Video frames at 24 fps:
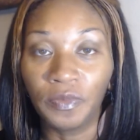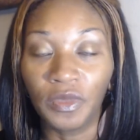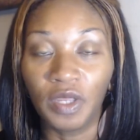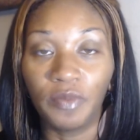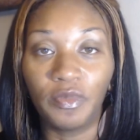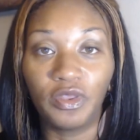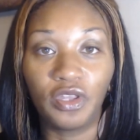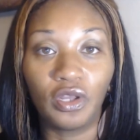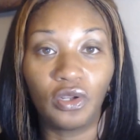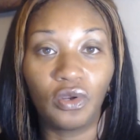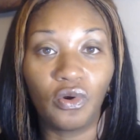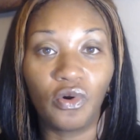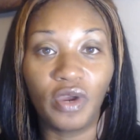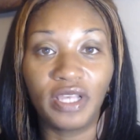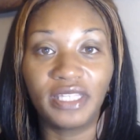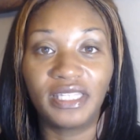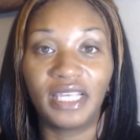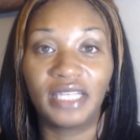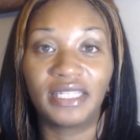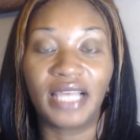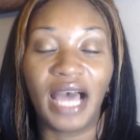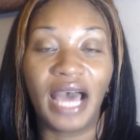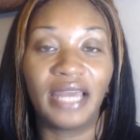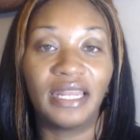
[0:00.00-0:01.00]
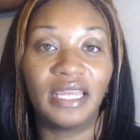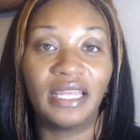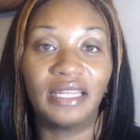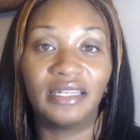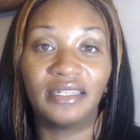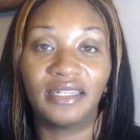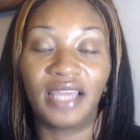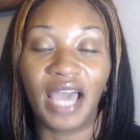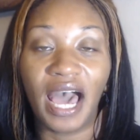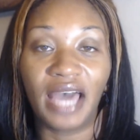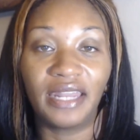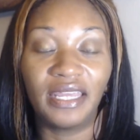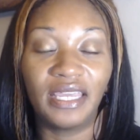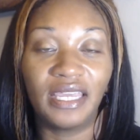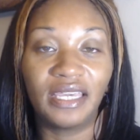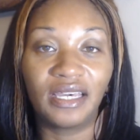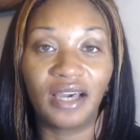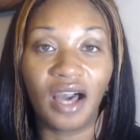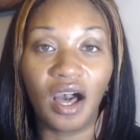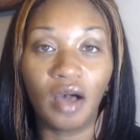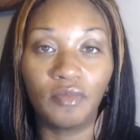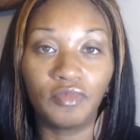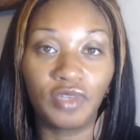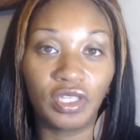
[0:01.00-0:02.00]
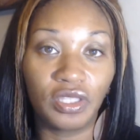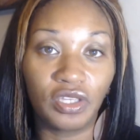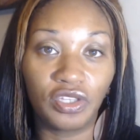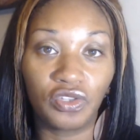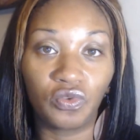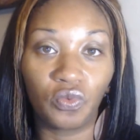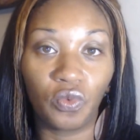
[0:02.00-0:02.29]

but the Lord says, I didn't come to this